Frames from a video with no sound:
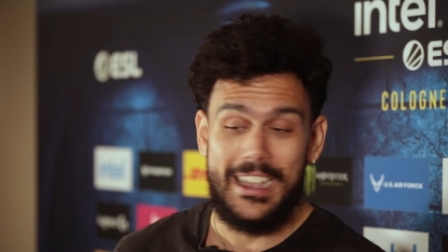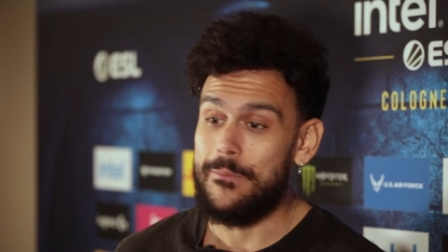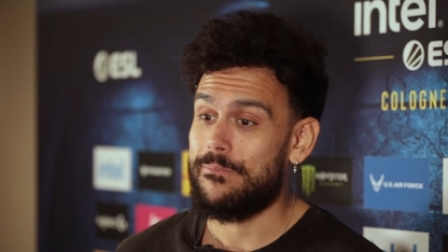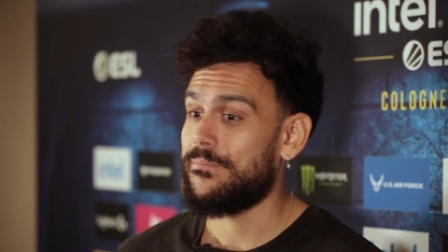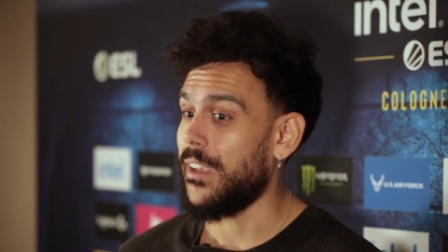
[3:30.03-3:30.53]

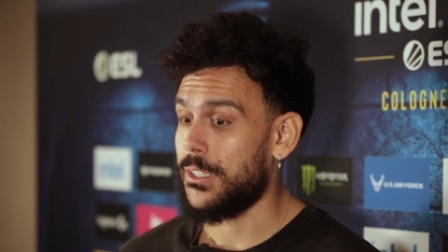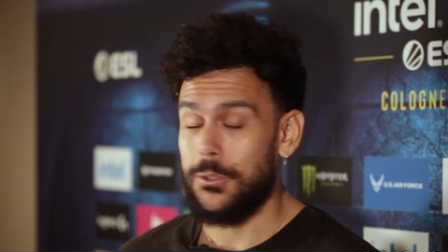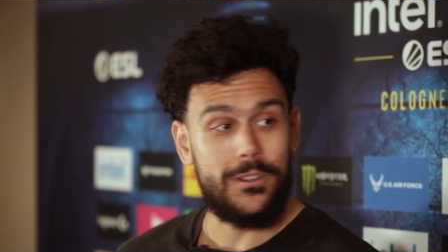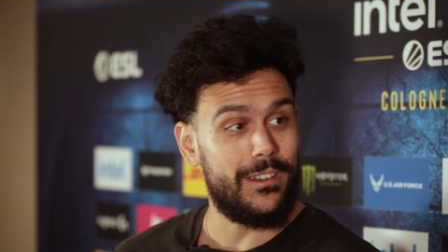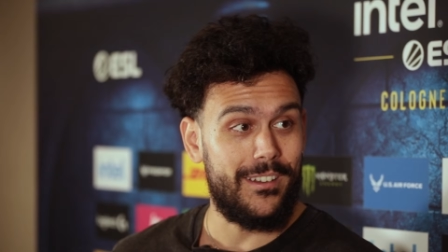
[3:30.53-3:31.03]
I'm, I
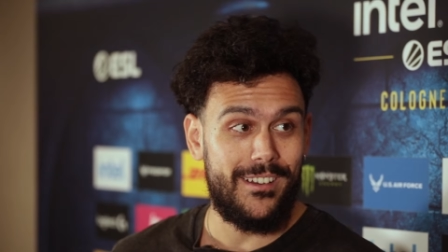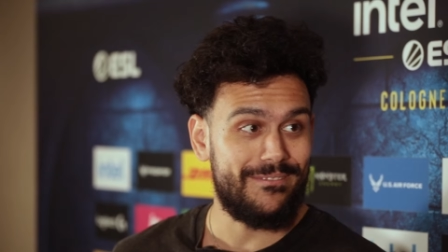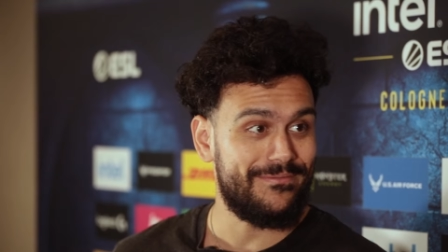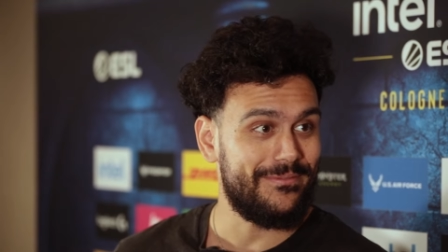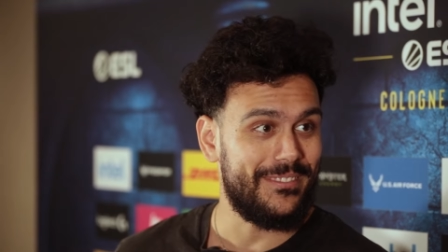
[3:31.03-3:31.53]
talk a lot
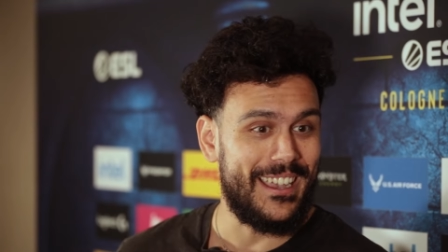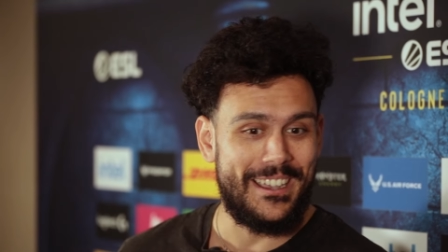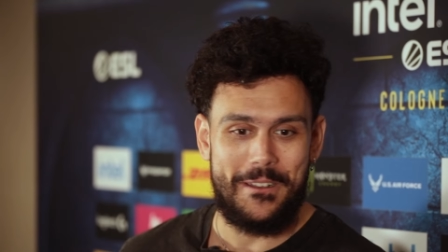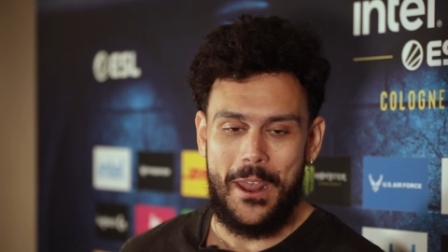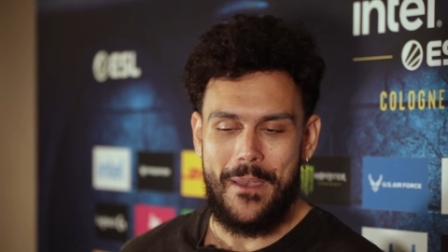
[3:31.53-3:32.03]

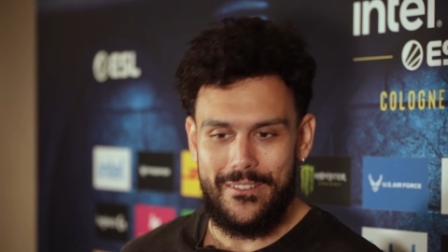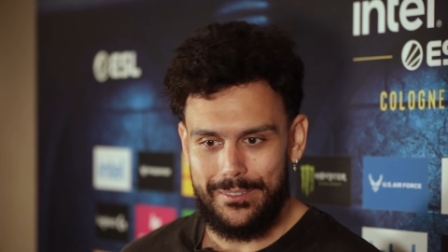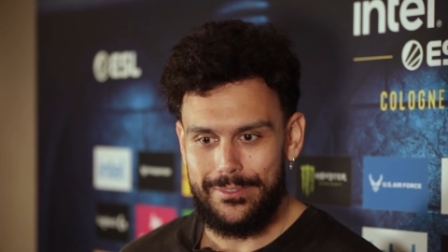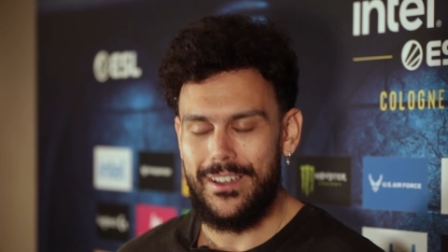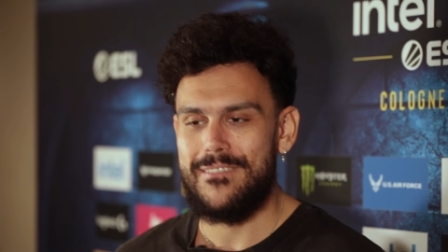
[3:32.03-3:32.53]
uh, when I'm
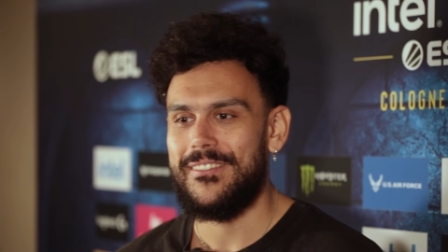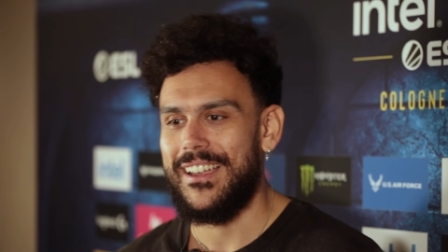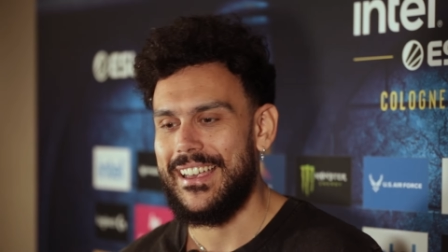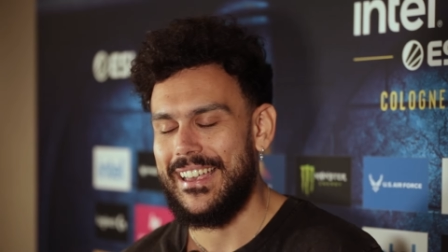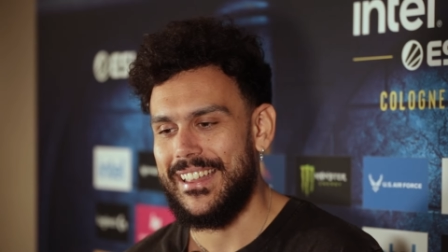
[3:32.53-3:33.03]
having fun.
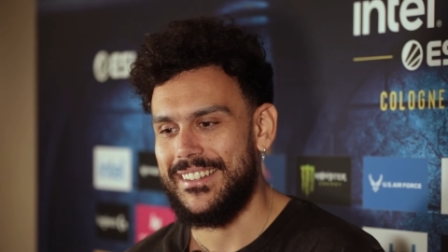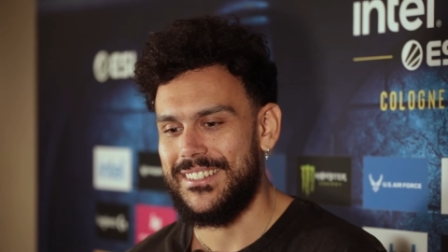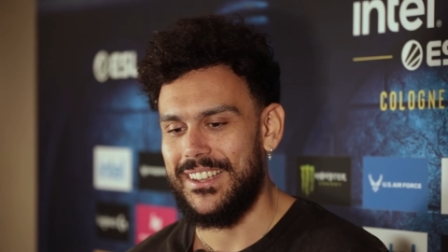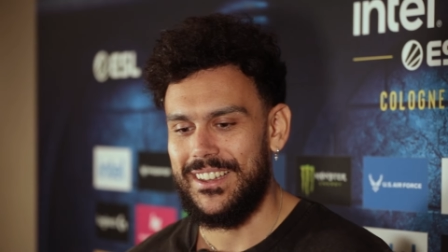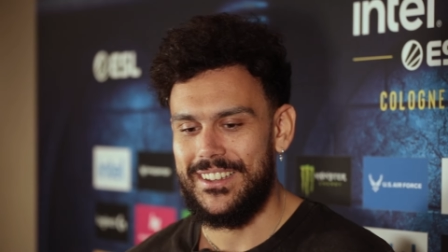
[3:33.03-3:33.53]

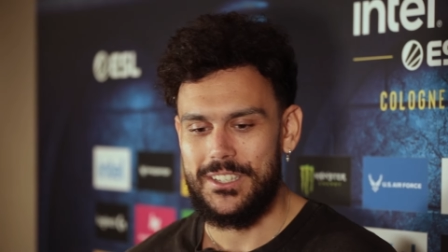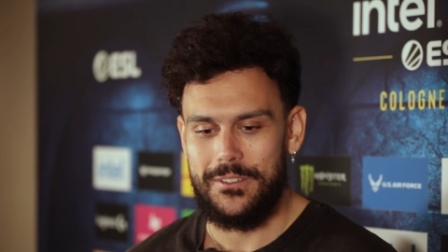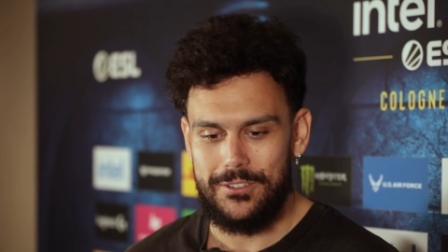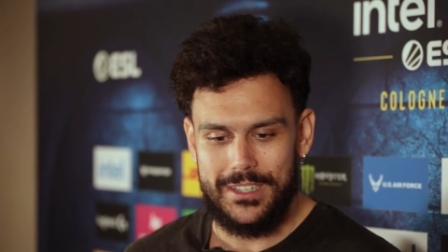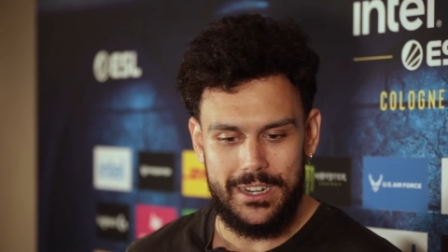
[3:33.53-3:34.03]
And uh, so
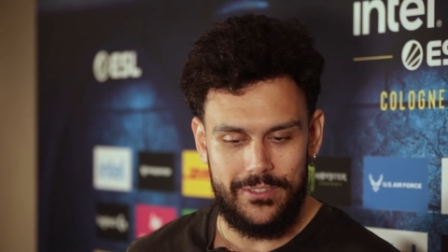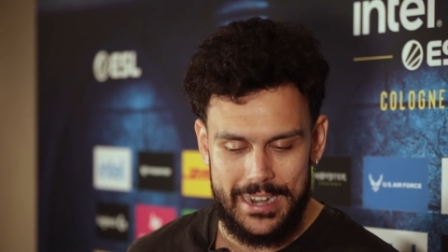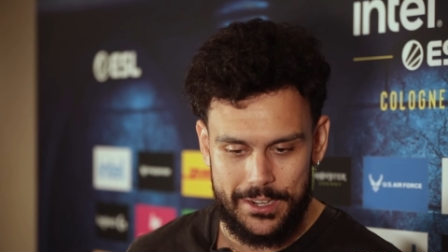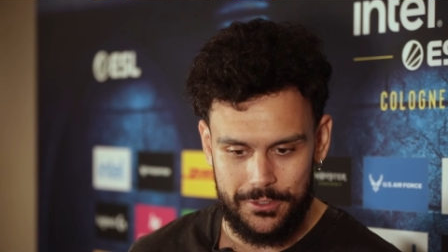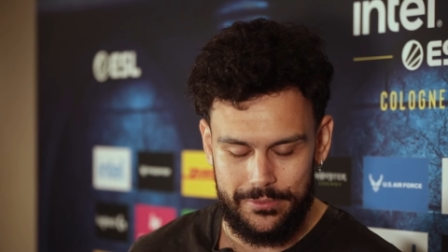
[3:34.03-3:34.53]
there was kind of a
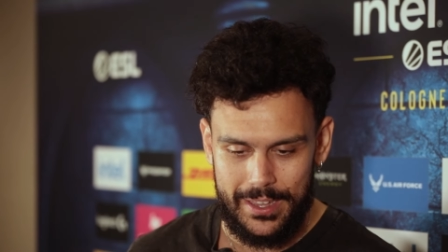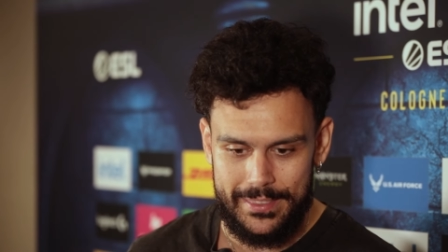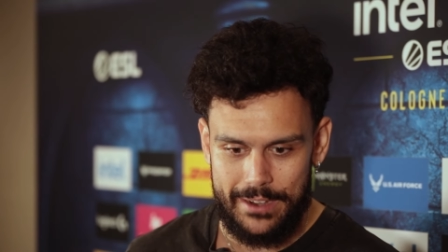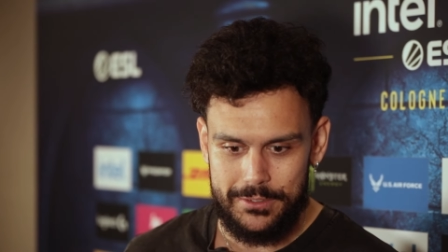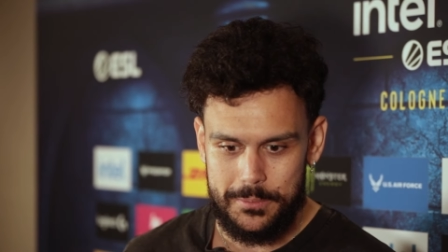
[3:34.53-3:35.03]
natural fit
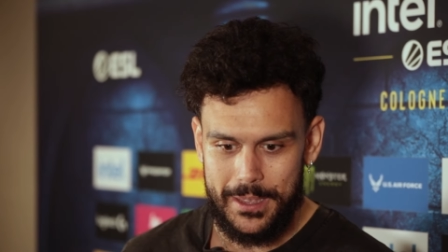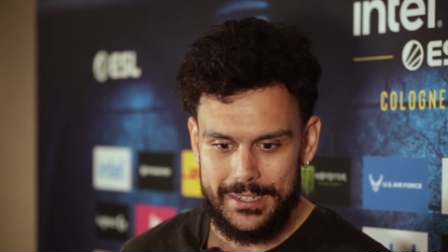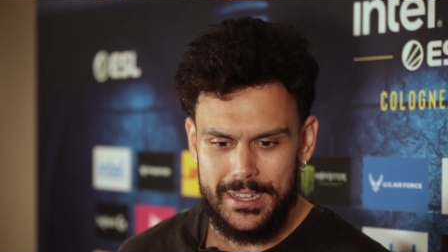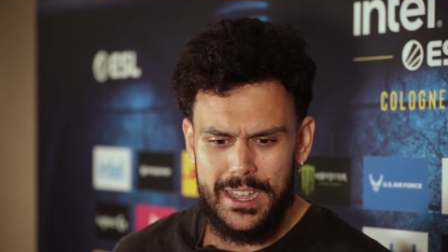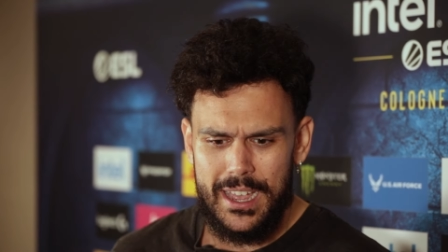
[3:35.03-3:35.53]
in that
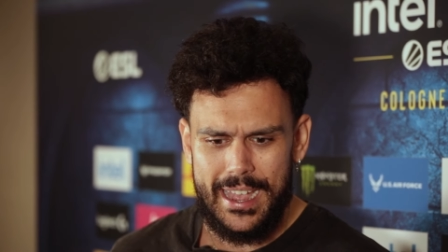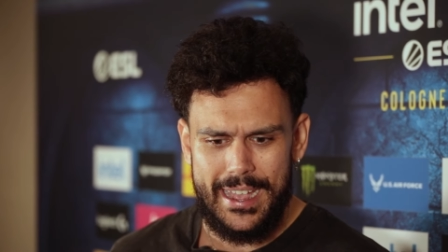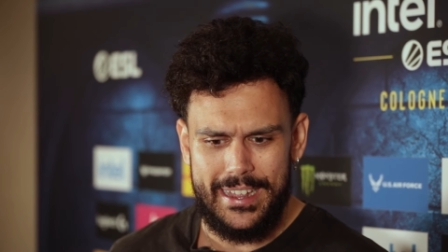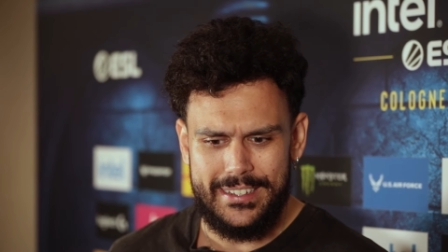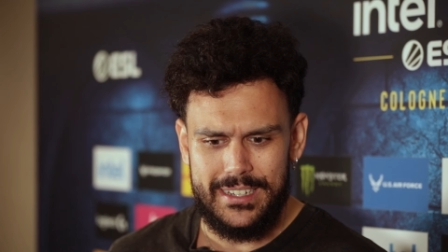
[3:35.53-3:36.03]
respect.
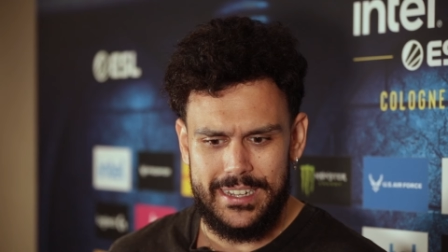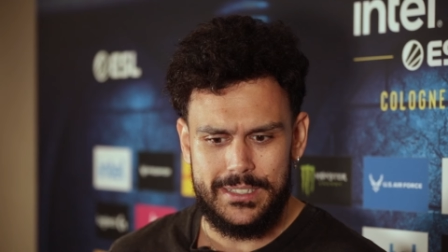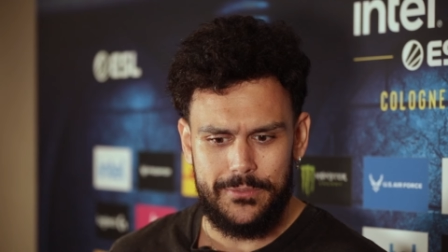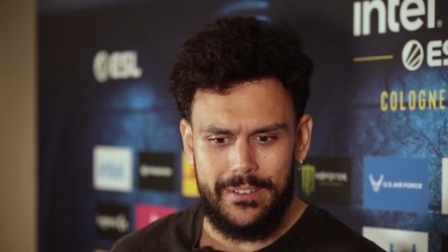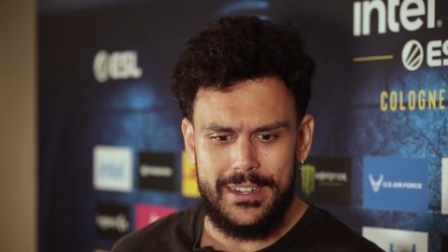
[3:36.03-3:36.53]
And
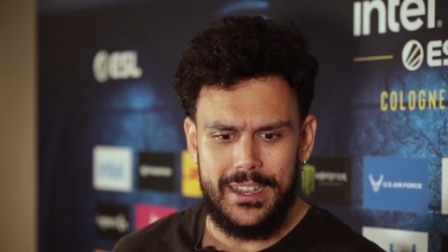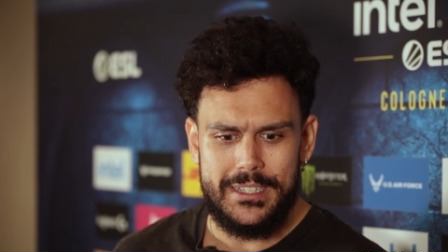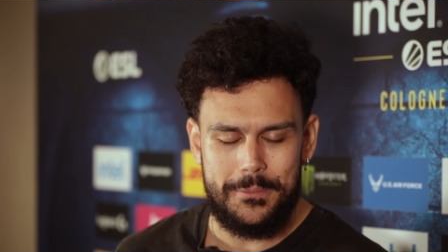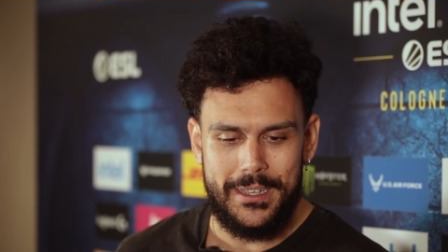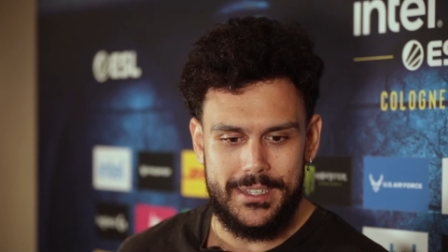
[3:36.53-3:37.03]
it's very
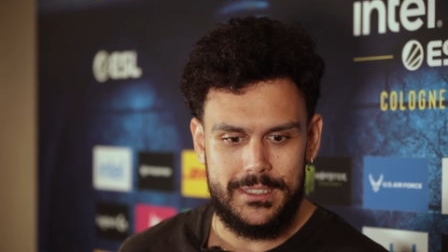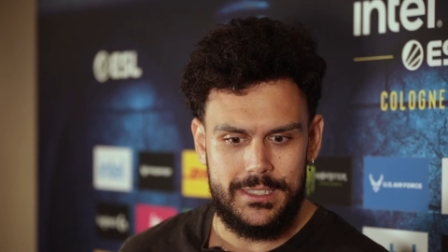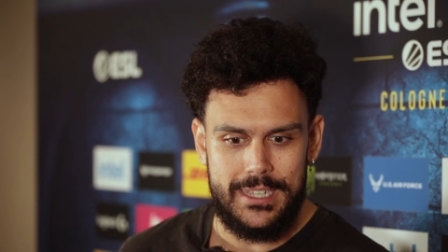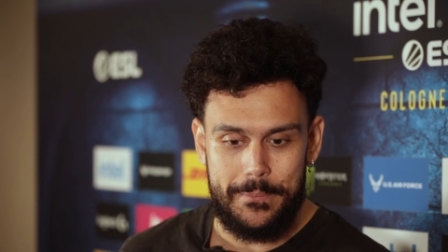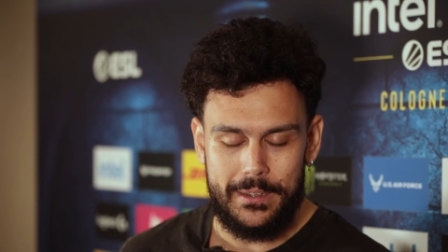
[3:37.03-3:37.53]
nice
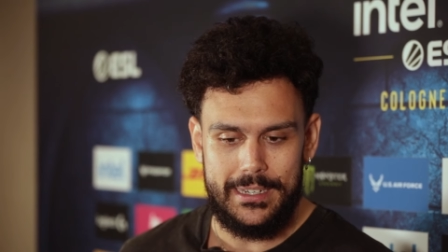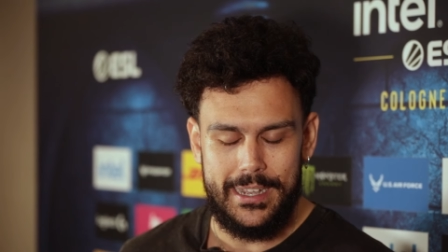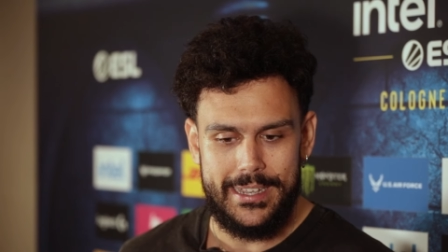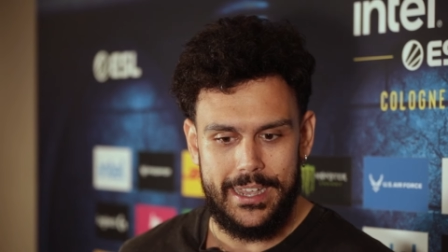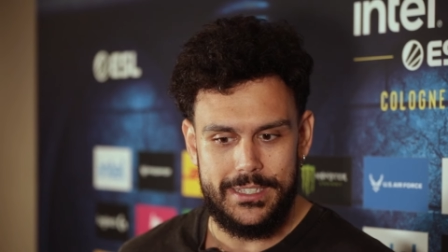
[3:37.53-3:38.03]
because typically
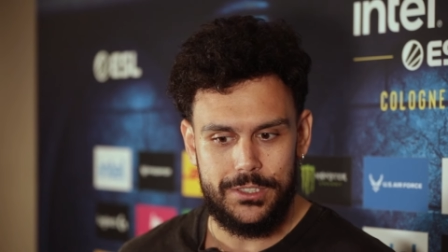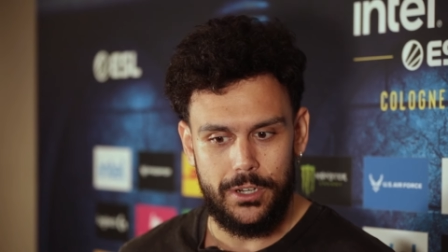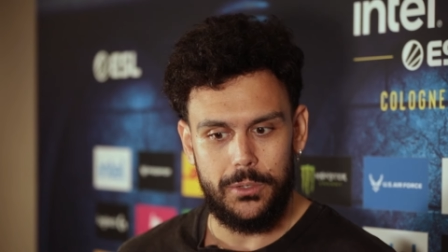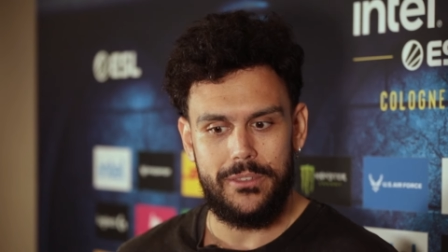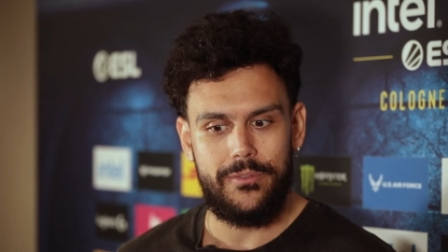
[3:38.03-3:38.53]
I, get, I
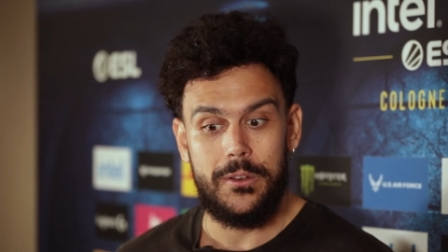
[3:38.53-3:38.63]
struggle with